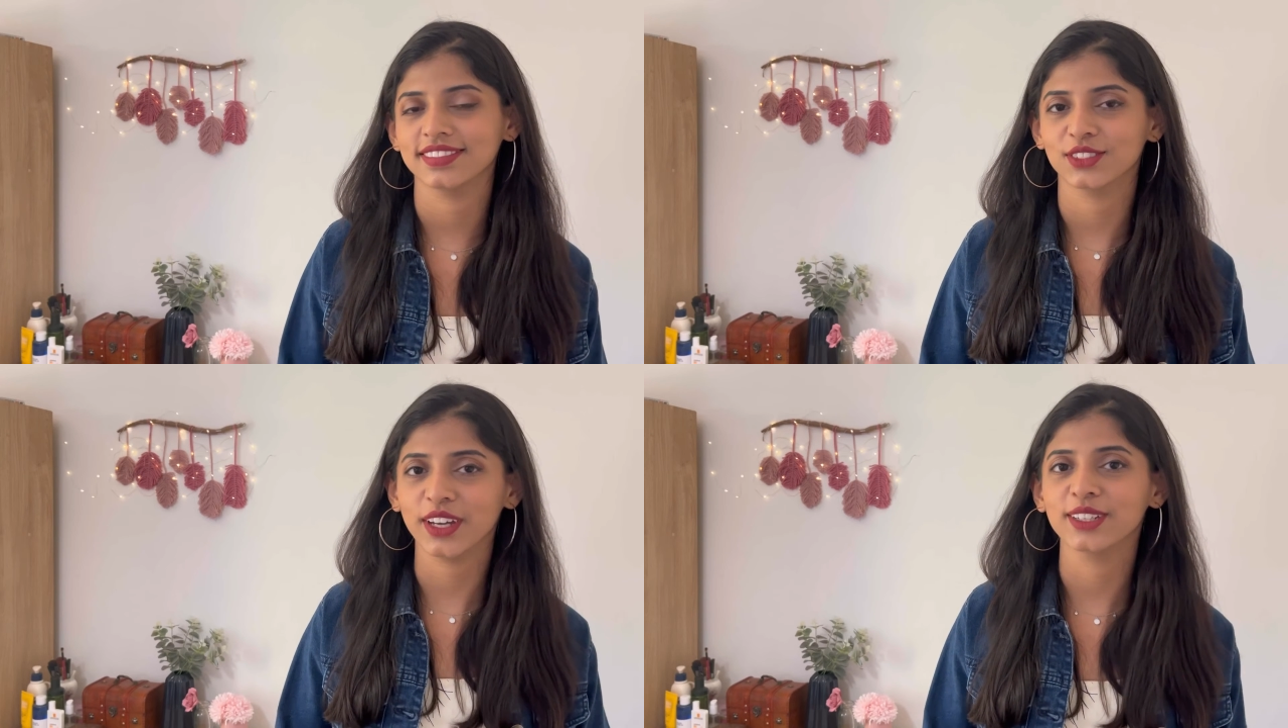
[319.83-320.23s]

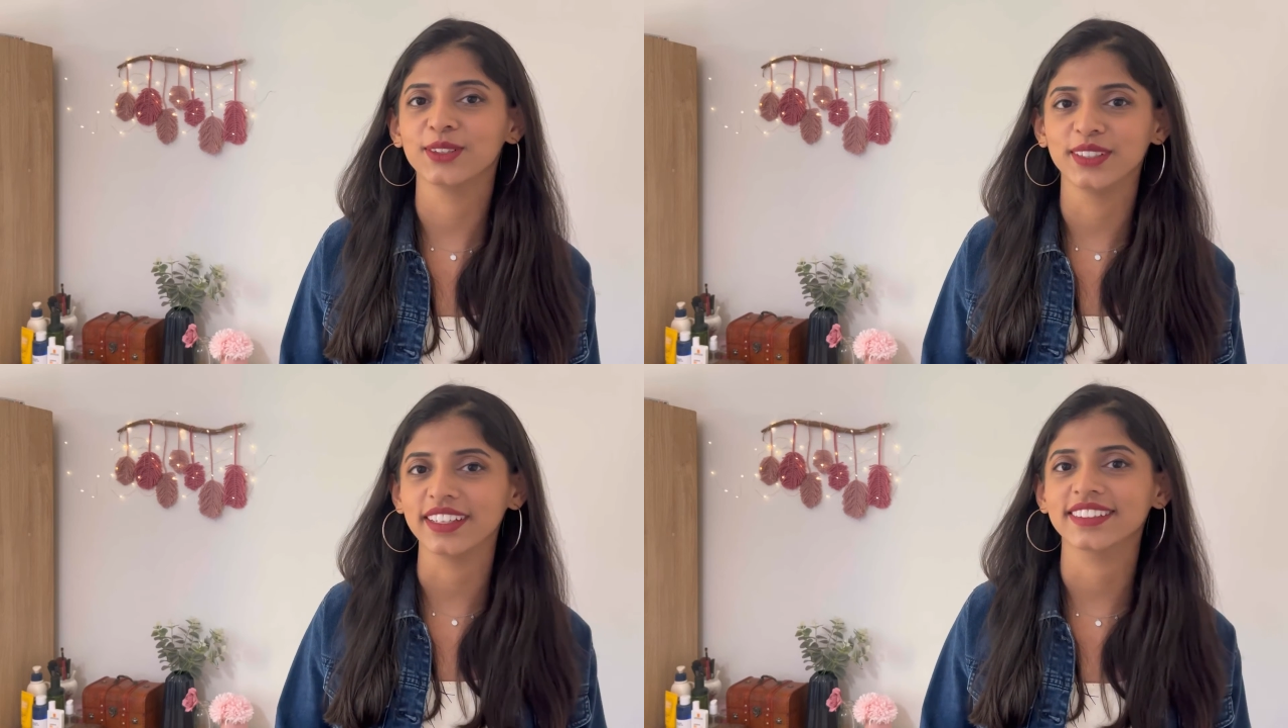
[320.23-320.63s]
quite
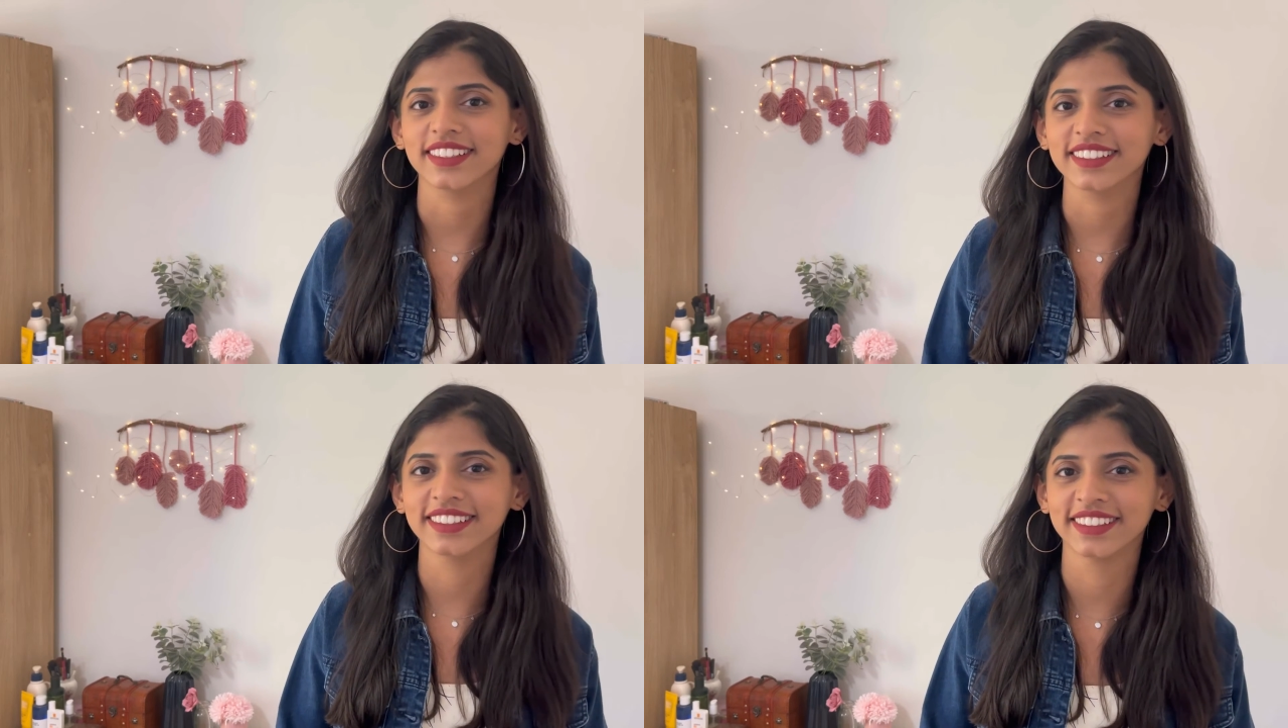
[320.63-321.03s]
good, I
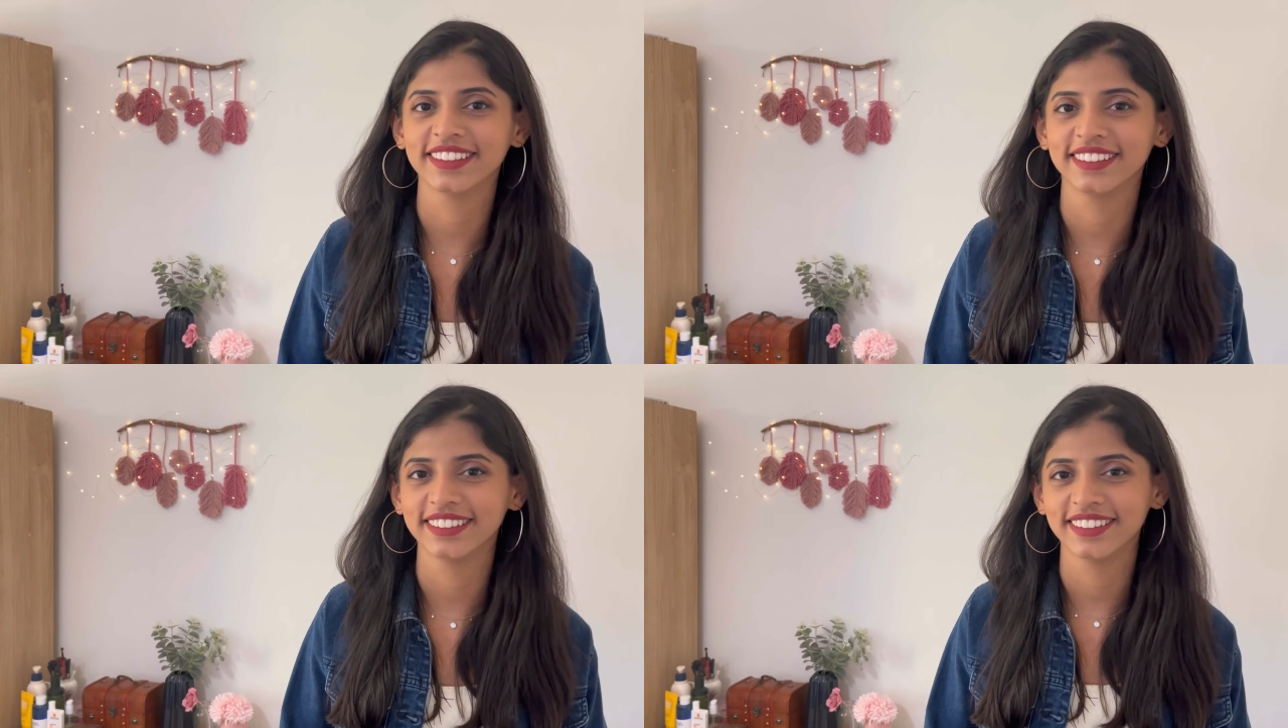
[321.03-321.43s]
think.
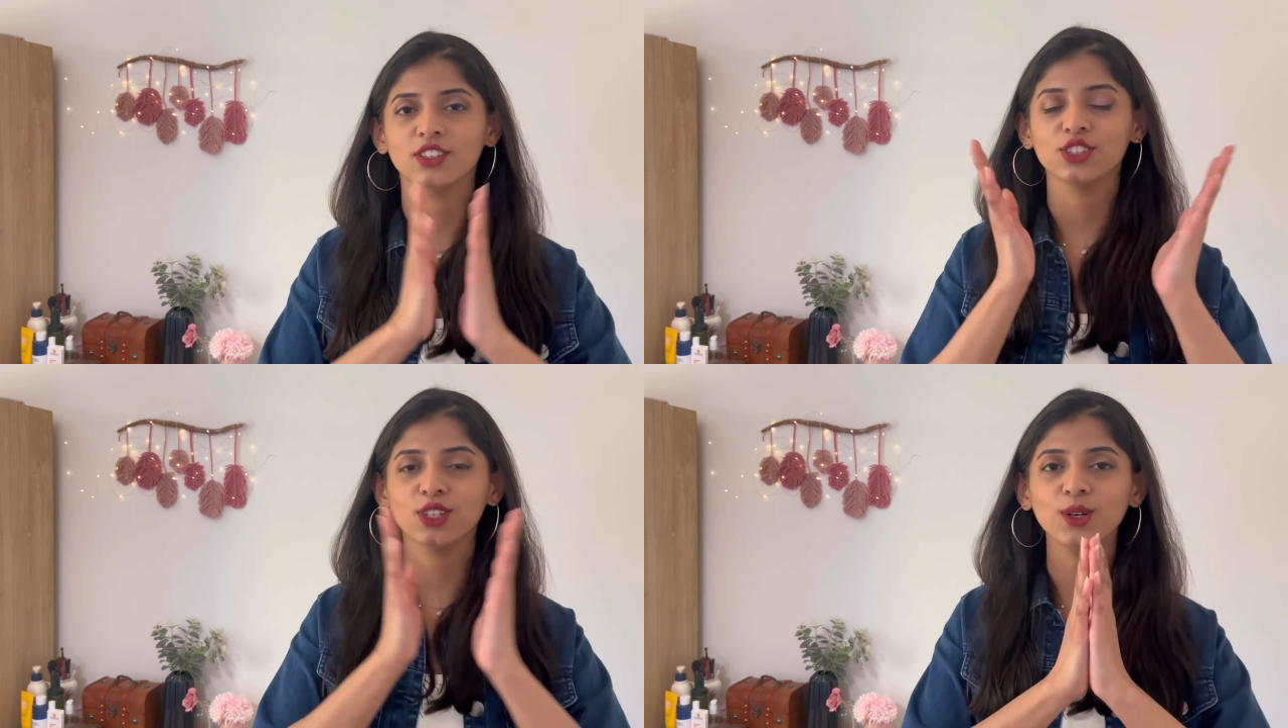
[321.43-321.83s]

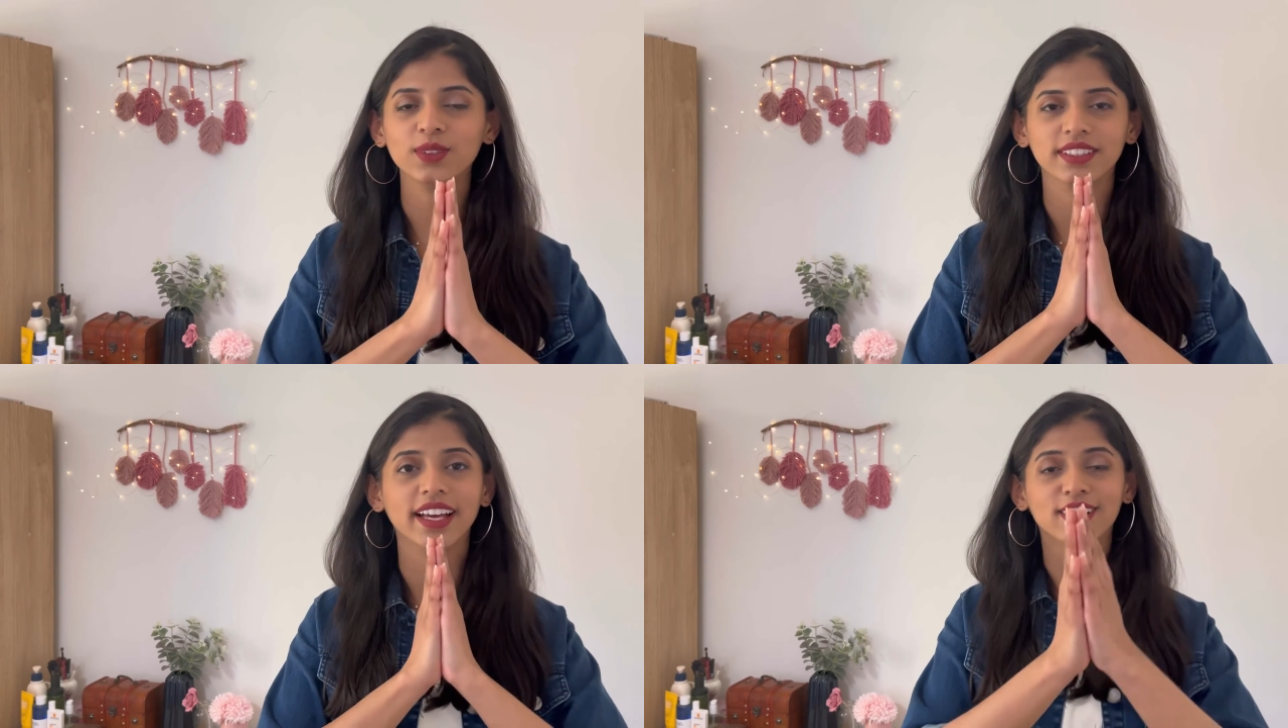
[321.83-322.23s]
So
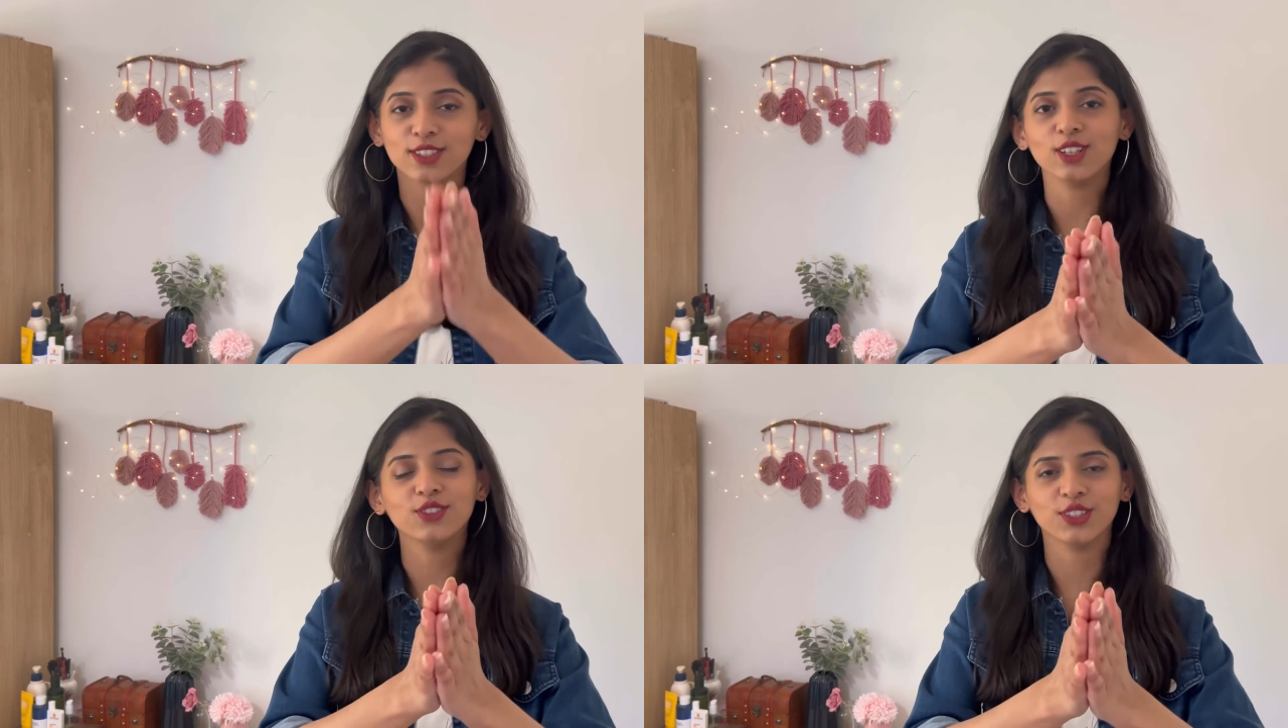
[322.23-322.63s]
that's
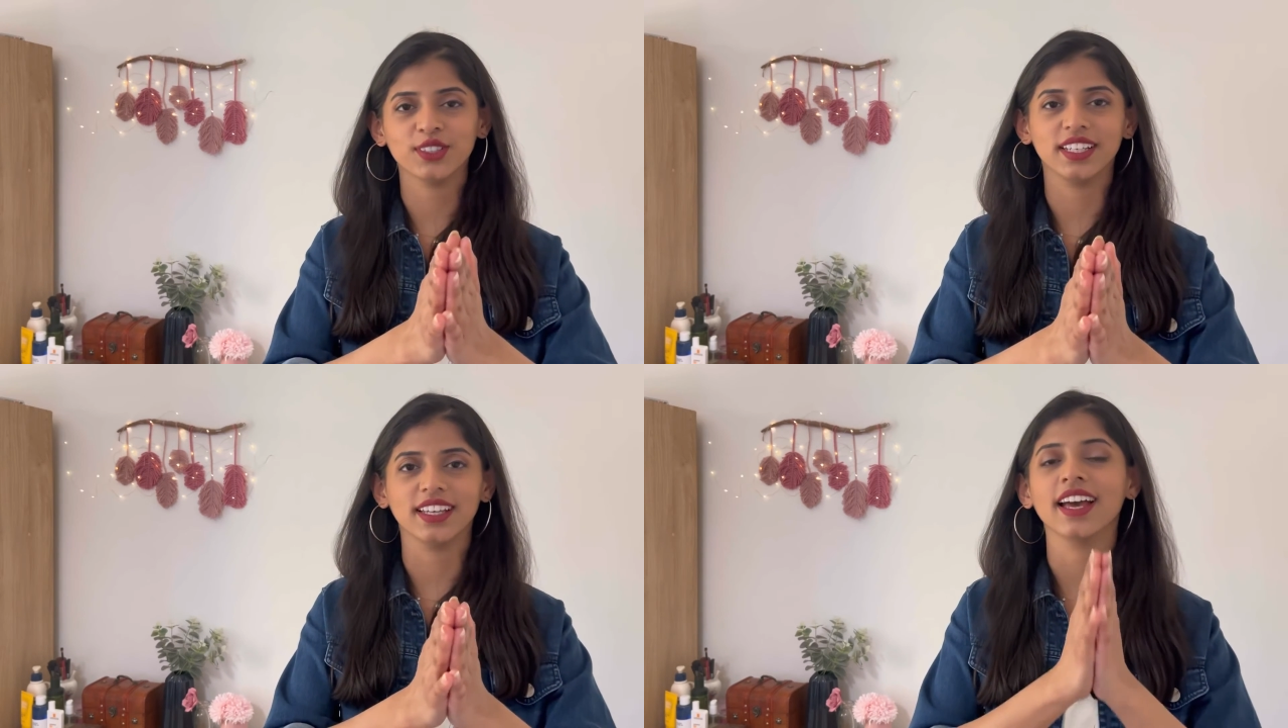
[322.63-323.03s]
all for today,